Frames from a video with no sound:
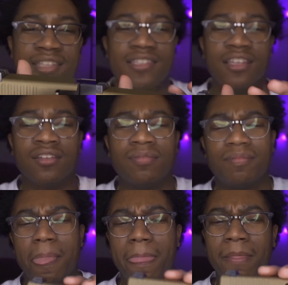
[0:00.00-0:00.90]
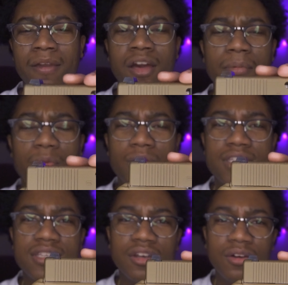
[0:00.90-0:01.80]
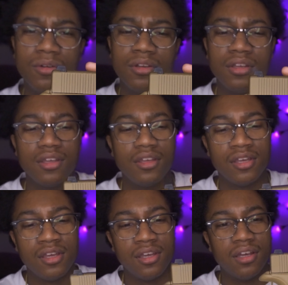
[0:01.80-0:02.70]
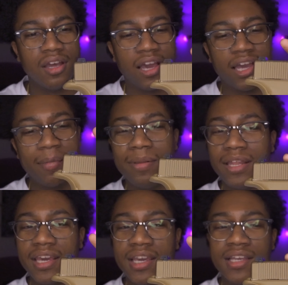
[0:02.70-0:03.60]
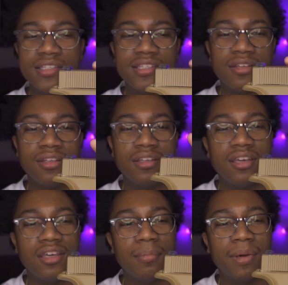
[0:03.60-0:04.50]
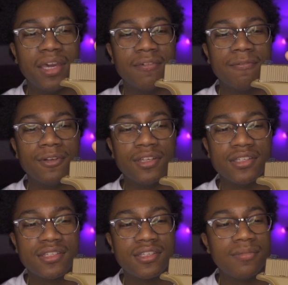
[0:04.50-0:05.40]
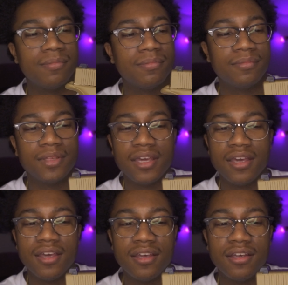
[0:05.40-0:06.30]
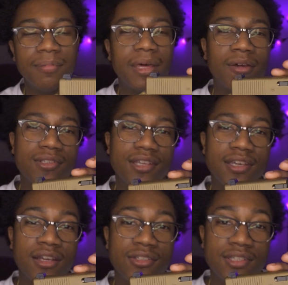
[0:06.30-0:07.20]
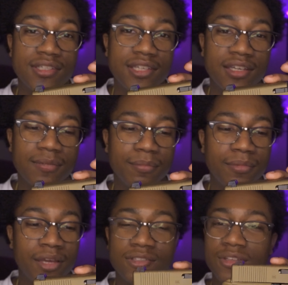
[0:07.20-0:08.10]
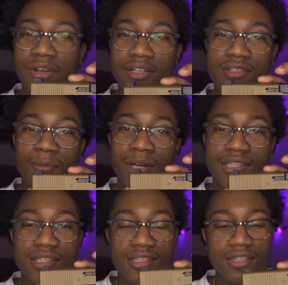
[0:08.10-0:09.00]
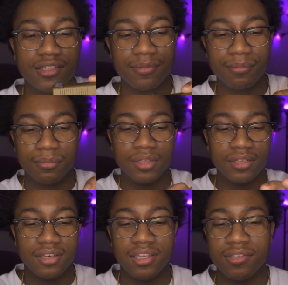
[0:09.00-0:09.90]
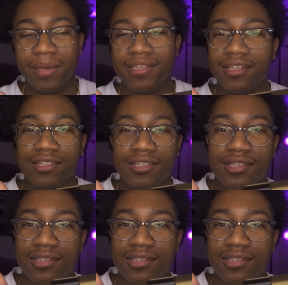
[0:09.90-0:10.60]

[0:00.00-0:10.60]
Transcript: this a couple weeks ago. I got plans in the making for this. I'm not gonna tell y'all just yet. Y'all just gonna have to watch and see. But it's basically just a